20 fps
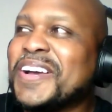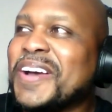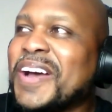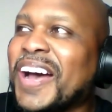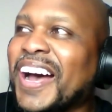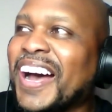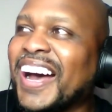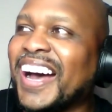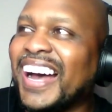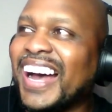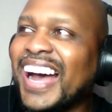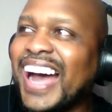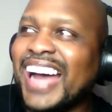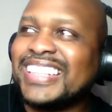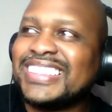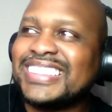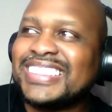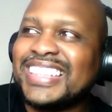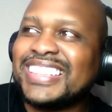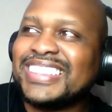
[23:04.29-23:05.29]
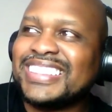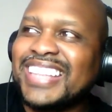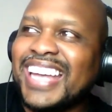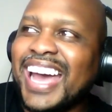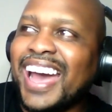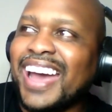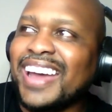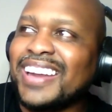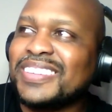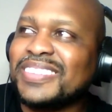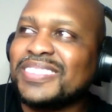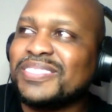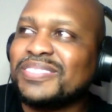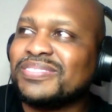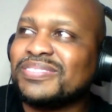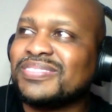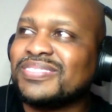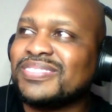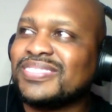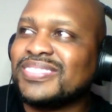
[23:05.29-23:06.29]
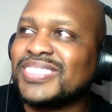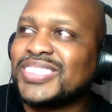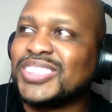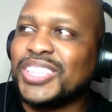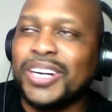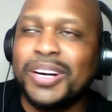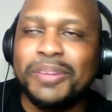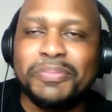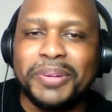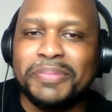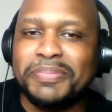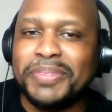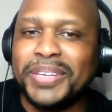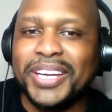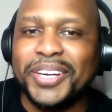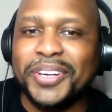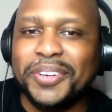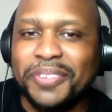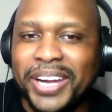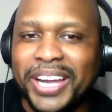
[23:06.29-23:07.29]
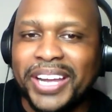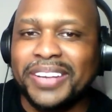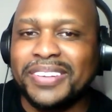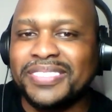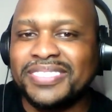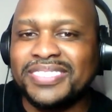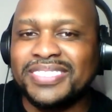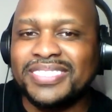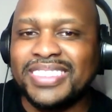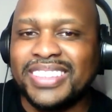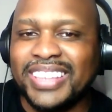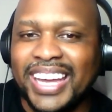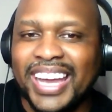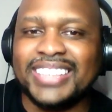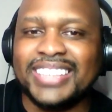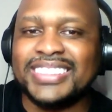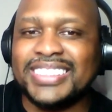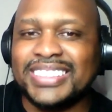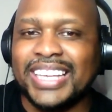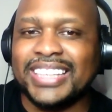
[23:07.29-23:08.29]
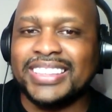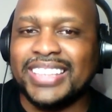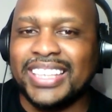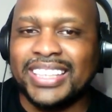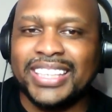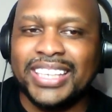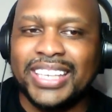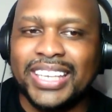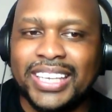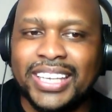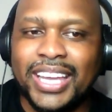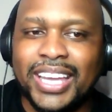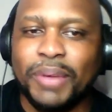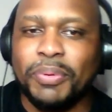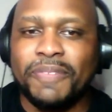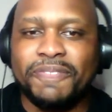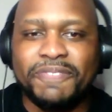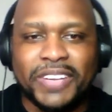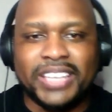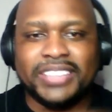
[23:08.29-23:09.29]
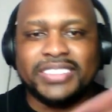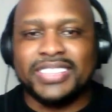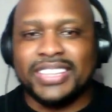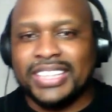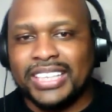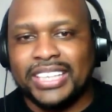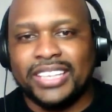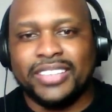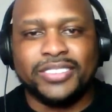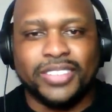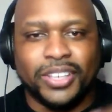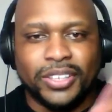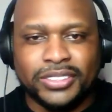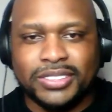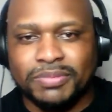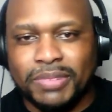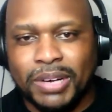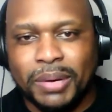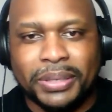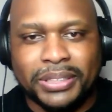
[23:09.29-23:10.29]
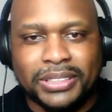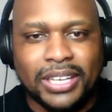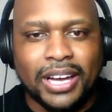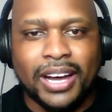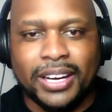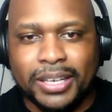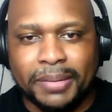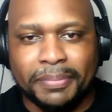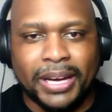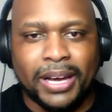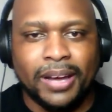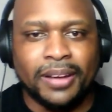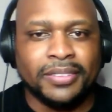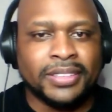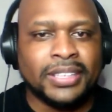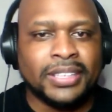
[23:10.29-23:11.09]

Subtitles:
I just think that Sherman would be a great guest because I think it would fit into the ethos of what we talk about